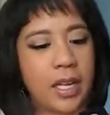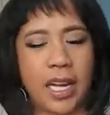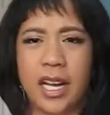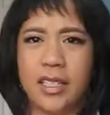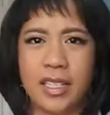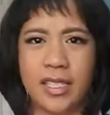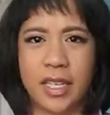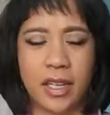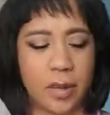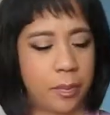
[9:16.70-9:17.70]
yeah, did I
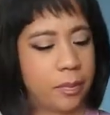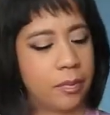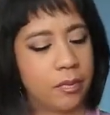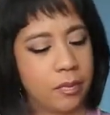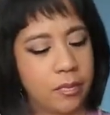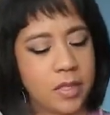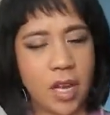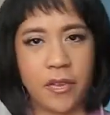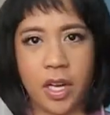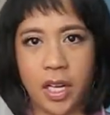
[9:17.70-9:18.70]
say that I'm
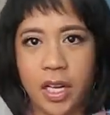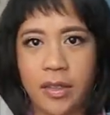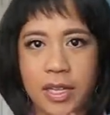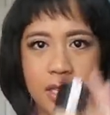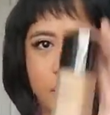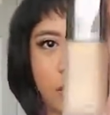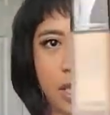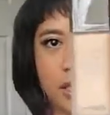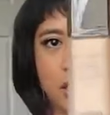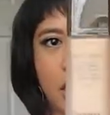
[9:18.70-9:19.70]
Soft Honey? That's
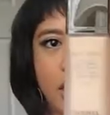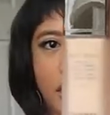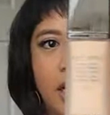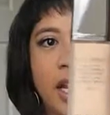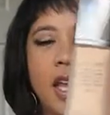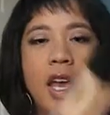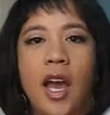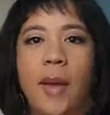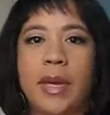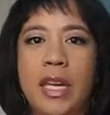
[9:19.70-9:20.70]
the color.
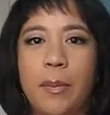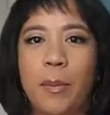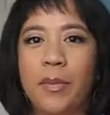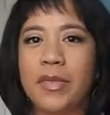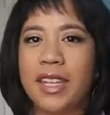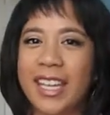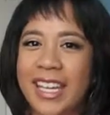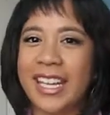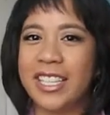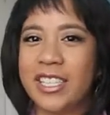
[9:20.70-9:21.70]

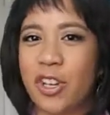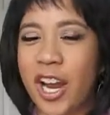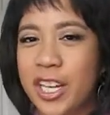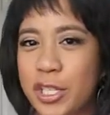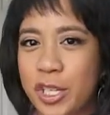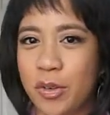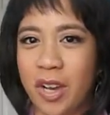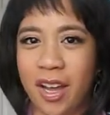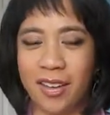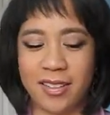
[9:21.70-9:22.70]
He tried 2
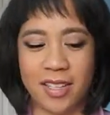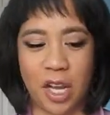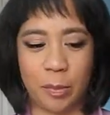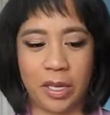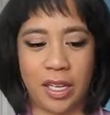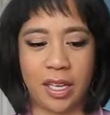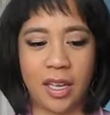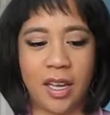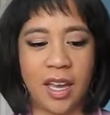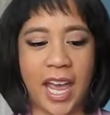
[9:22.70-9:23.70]
colors on
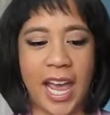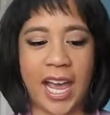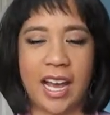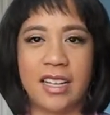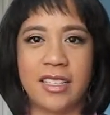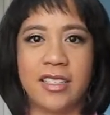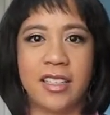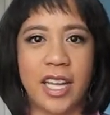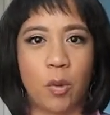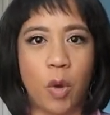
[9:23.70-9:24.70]
me, and
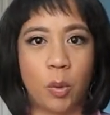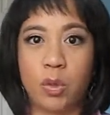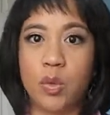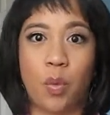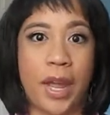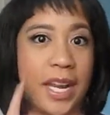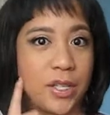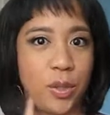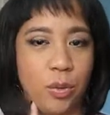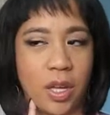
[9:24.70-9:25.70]
like one was way
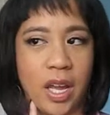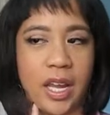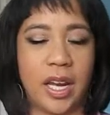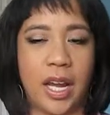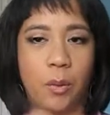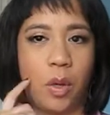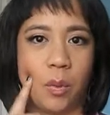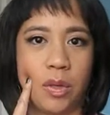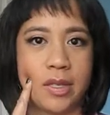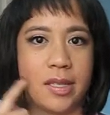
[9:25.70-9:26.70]
too light and
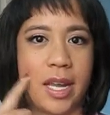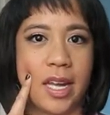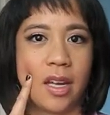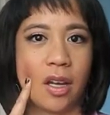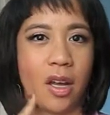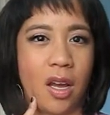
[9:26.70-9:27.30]
one was like